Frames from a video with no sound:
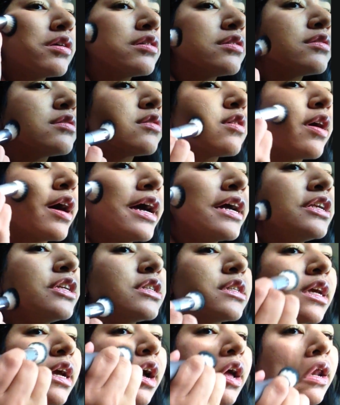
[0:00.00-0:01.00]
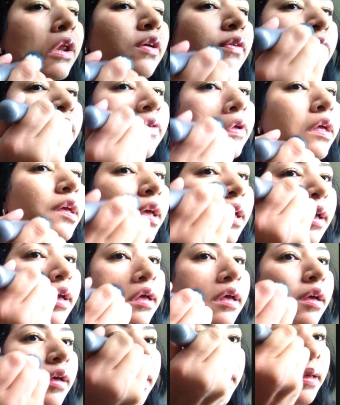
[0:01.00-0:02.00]
So I just kind of
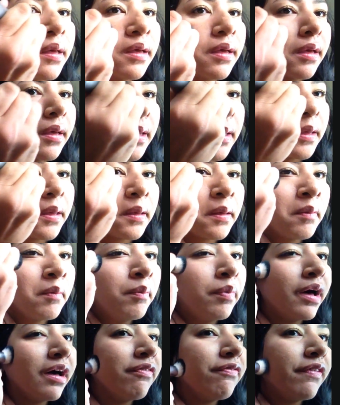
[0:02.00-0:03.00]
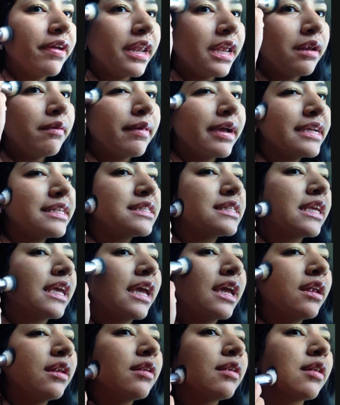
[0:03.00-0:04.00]
buff it in my
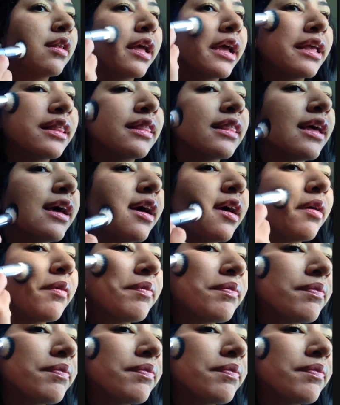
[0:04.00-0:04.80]
skin like that.